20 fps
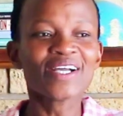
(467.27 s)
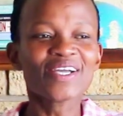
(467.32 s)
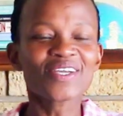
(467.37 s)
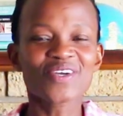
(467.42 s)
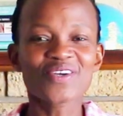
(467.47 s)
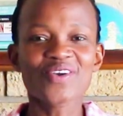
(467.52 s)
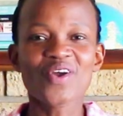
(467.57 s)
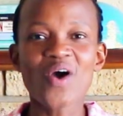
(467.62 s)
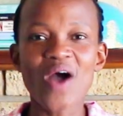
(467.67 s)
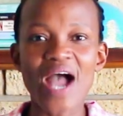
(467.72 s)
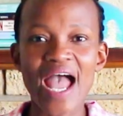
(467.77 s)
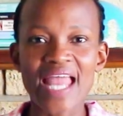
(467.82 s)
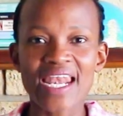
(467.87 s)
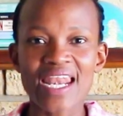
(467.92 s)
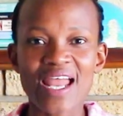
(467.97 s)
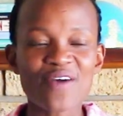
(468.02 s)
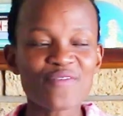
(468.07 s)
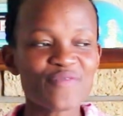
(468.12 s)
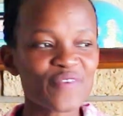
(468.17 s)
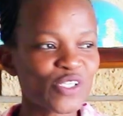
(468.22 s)
You know, I
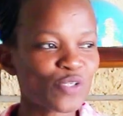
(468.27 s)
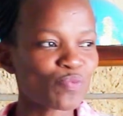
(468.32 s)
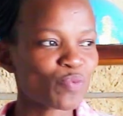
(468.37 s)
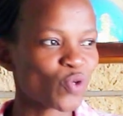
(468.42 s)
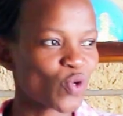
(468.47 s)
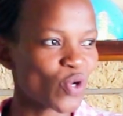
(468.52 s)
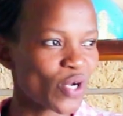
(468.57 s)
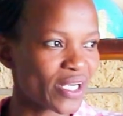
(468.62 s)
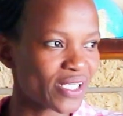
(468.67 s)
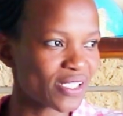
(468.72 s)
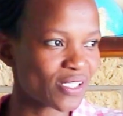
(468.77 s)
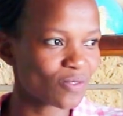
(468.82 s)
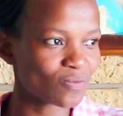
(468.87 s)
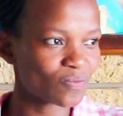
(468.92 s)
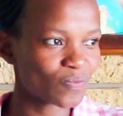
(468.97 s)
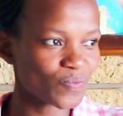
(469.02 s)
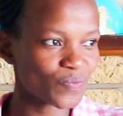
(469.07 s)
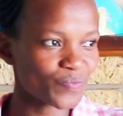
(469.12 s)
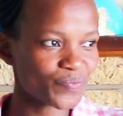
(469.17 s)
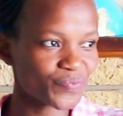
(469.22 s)
love this because
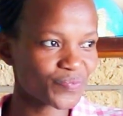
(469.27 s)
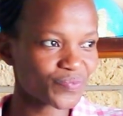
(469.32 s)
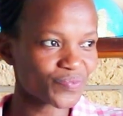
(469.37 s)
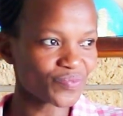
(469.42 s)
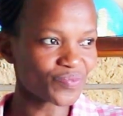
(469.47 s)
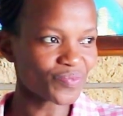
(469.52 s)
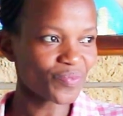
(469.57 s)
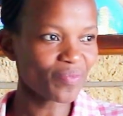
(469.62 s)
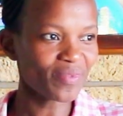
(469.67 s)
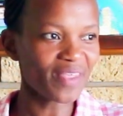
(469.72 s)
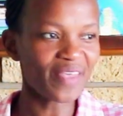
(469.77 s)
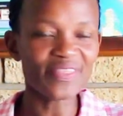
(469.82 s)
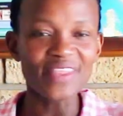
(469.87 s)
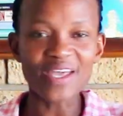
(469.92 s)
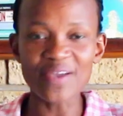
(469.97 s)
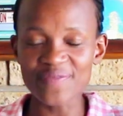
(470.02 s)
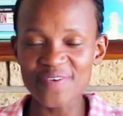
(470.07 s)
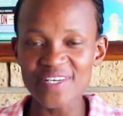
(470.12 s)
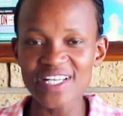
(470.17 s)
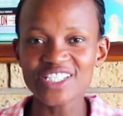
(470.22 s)

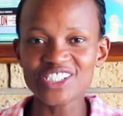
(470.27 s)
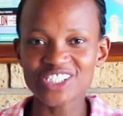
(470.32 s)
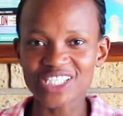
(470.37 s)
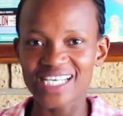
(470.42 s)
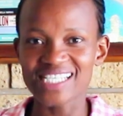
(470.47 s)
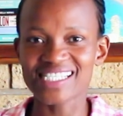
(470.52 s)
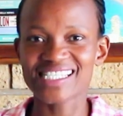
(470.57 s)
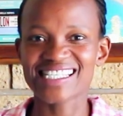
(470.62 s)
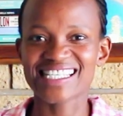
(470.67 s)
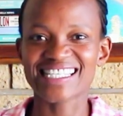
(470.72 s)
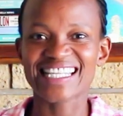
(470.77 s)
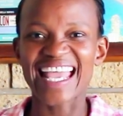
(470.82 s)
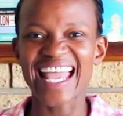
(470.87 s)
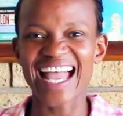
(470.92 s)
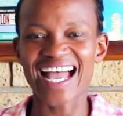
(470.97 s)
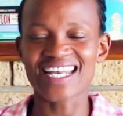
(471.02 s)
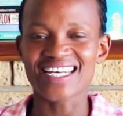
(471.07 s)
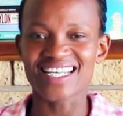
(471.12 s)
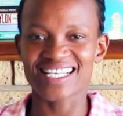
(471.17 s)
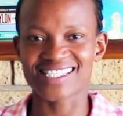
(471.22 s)
the villagers, they
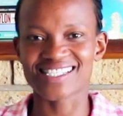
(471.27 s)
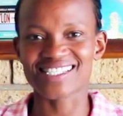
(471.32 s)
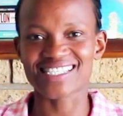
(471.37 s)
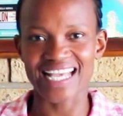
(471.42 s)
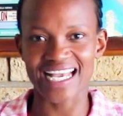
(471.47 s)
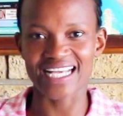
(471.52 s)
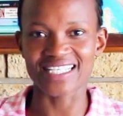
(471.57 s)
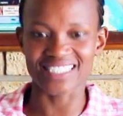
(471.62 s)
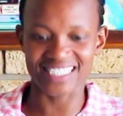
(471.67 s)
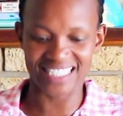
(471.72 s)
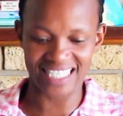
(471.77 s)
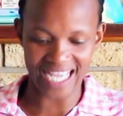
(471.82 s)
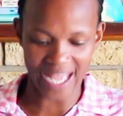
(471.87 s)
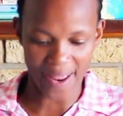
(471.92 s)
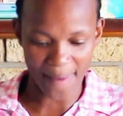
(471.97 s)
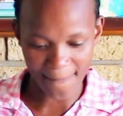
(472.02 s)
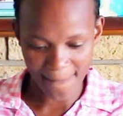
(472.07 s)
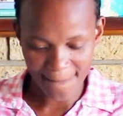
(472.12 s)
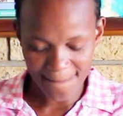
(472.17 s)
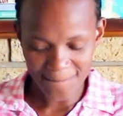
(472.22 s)
understand
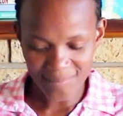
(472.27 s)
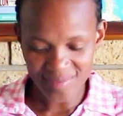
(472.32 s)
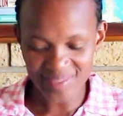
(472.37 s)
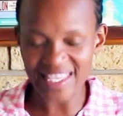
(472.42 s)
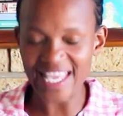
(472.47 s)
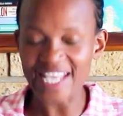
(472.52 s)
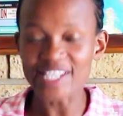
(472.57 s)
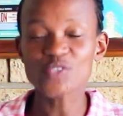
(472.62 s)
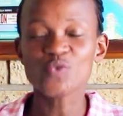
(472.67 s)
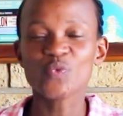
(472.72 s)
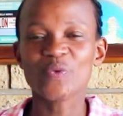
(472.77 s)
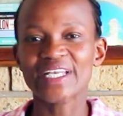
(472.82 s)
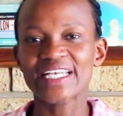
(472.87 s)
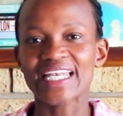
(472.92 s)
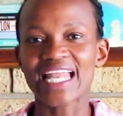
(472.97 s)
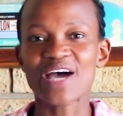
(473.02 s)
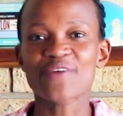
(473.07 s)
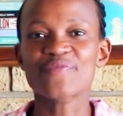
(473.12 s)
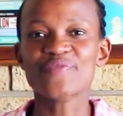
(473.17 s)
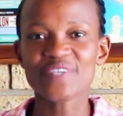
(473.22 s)
here that we
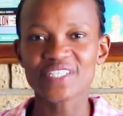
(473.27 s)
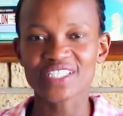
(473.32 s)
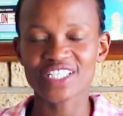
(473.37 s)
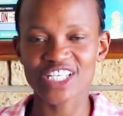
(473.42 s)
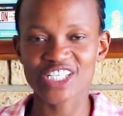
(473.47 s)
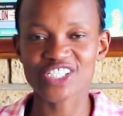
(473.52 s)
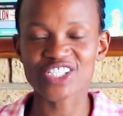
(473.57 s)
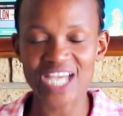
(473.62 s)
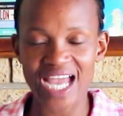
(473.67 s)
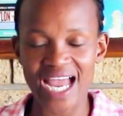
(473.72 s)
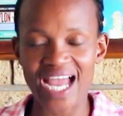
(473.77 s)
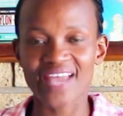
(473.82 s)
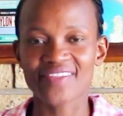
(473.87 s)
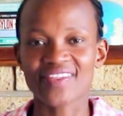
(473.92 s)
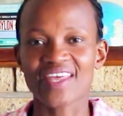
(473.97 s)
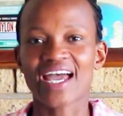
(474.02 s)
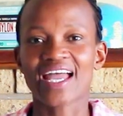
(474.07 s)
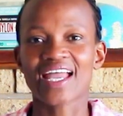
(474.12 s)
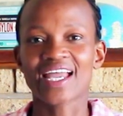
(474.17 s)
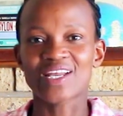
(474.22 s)
laugh at each
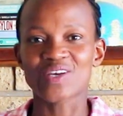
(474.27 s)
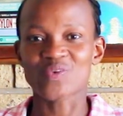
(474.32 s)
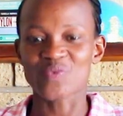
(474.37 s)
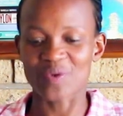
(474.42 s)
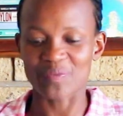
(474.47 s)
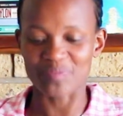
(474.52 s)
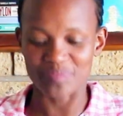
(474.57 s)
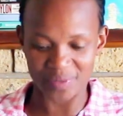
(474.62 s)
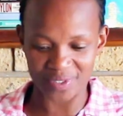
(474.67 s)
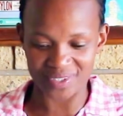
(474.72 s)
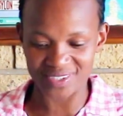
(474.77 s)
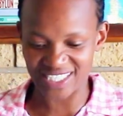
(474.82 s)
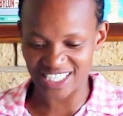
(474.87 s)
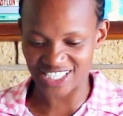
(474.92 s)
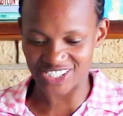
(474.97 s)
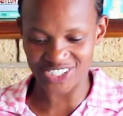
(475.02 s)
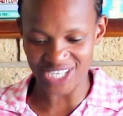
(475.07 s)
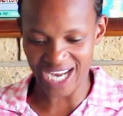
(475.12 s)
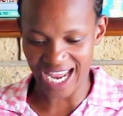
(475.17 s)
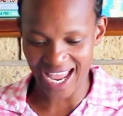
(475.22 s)
other and we build
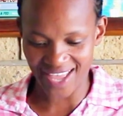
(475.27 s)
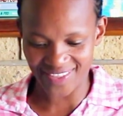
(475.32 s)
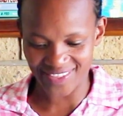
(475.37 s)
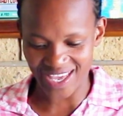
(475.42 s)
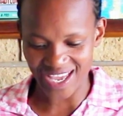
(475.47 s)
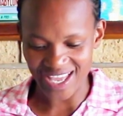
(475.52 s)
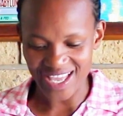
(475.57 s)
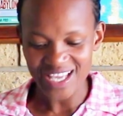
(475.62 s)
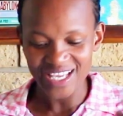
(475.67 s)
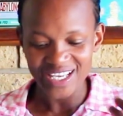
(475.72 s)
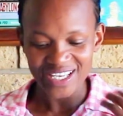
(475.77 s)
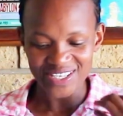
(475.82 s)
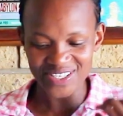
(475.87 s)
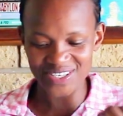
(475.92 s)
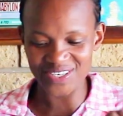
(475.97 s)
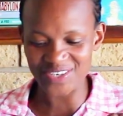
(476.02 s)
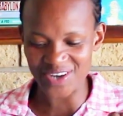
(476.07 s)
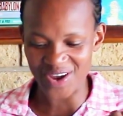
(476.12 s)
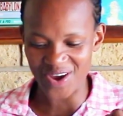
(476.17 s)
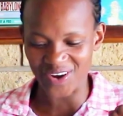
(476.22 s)
each other,
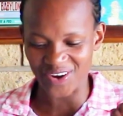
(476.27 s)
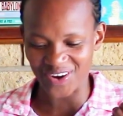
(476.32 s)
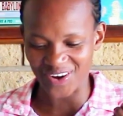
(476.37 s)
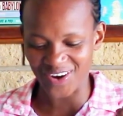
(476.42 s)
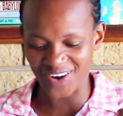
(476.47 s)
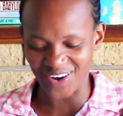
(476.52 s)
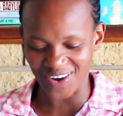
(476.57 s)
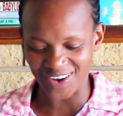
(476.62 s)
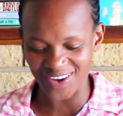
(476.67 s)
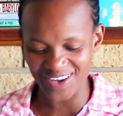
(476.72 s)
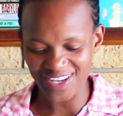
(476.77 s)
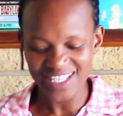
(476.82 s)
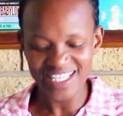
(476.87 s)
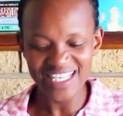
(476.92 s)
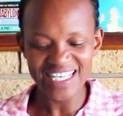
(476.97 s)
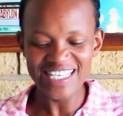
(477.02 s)
you know.